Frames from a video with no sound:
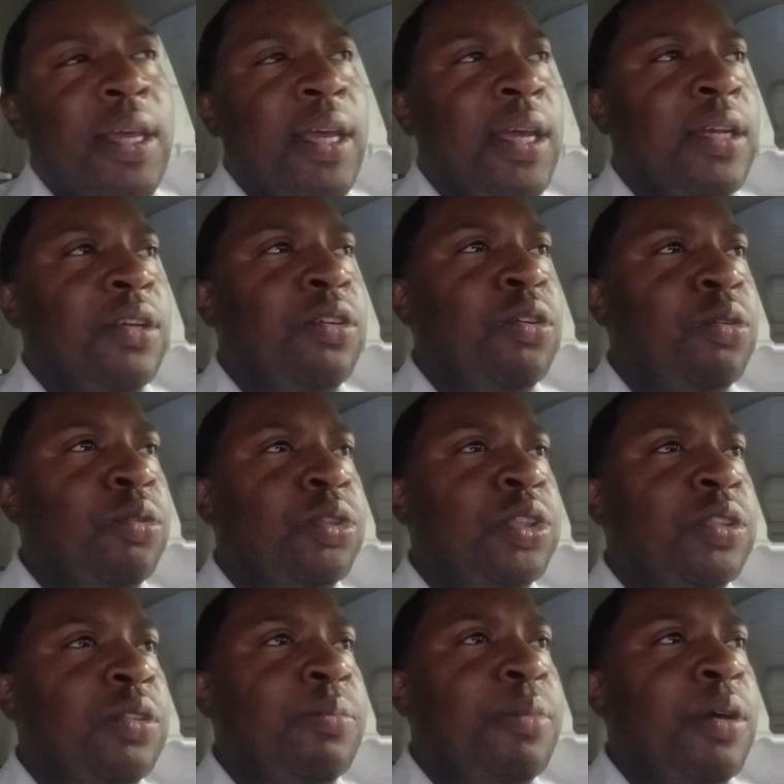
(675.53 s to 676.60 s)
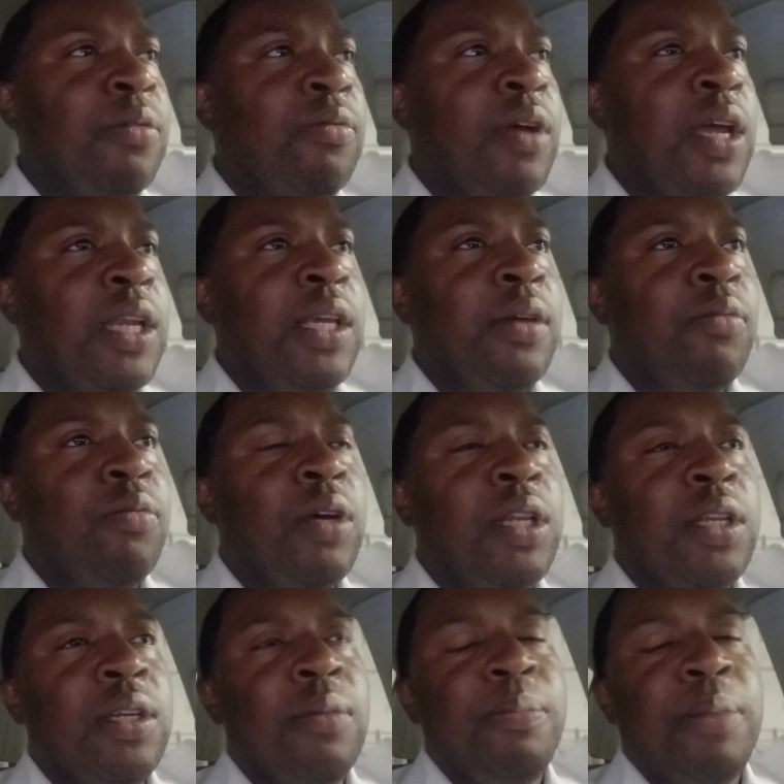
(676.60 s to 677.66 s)
And the dude should have been ready and
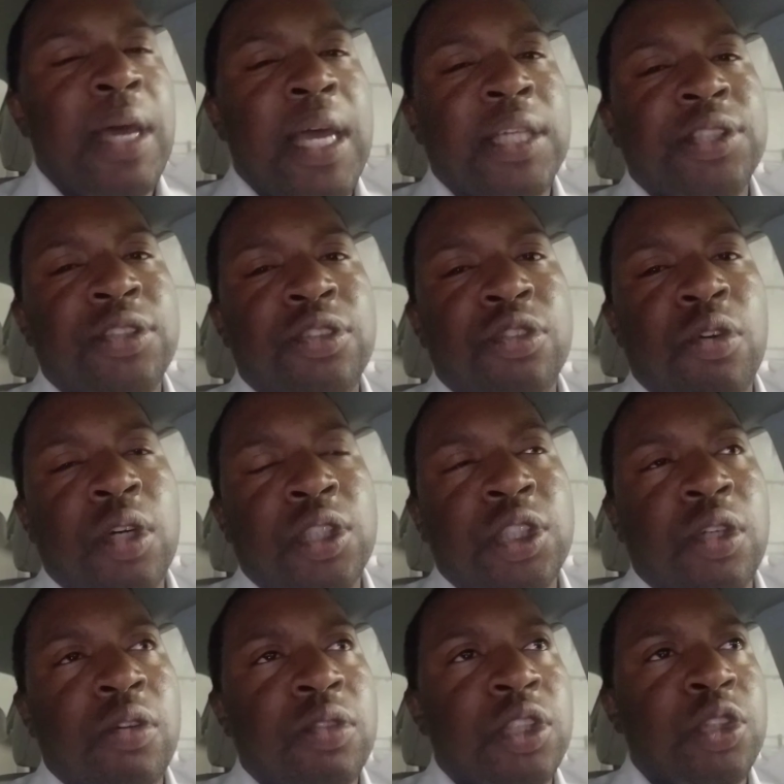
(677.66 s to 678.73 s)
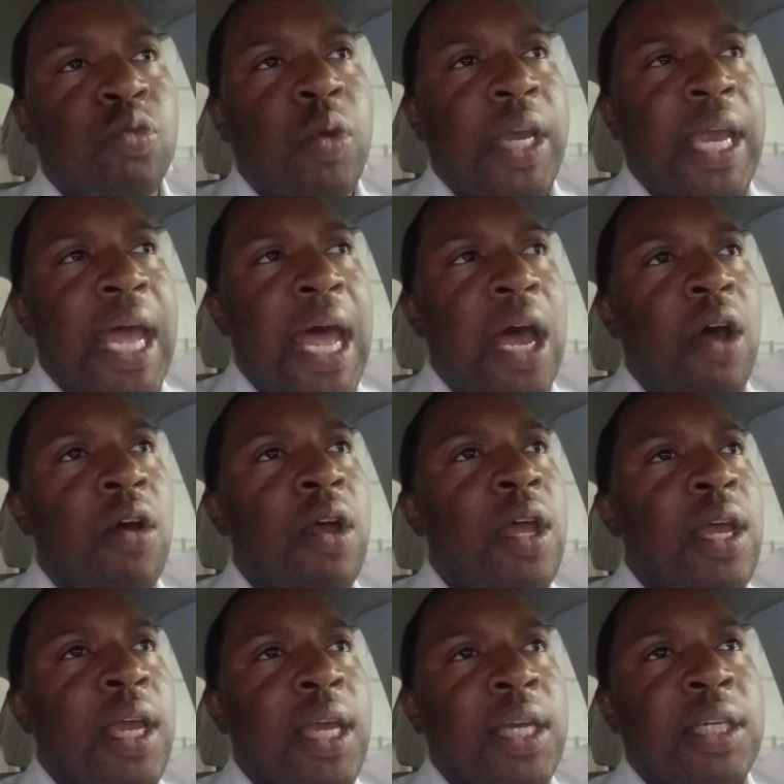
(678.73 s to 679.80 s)
willing to pass the torch on his way out,
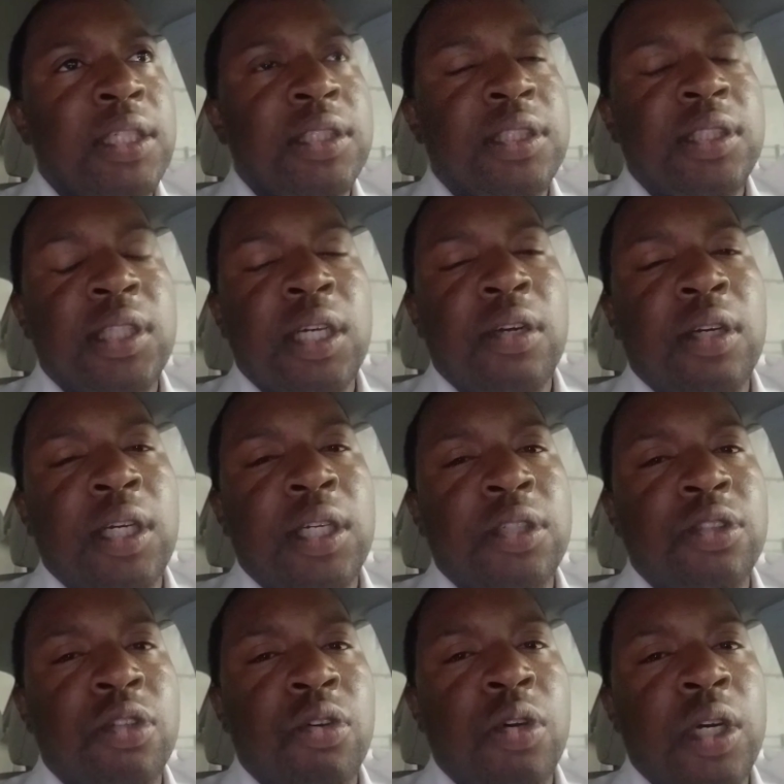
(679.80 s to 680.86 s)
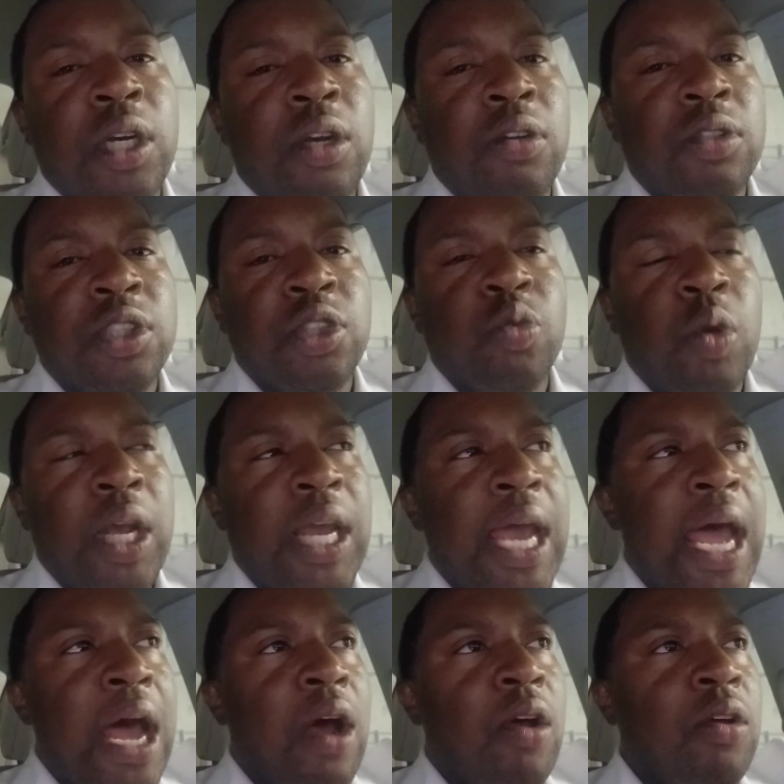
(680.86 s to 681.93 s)
and he still didn't do it on his way
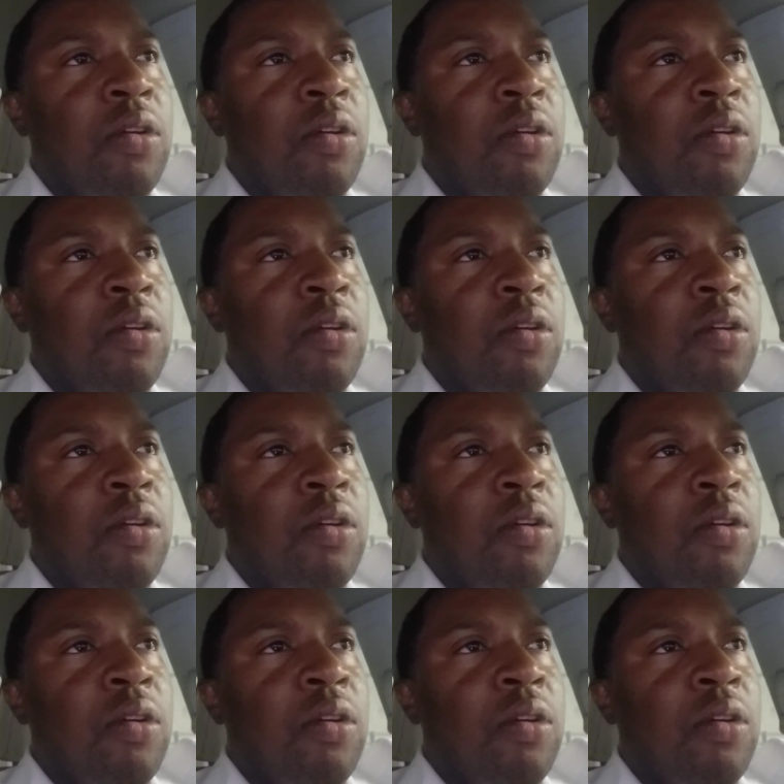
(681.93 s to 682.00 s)
out.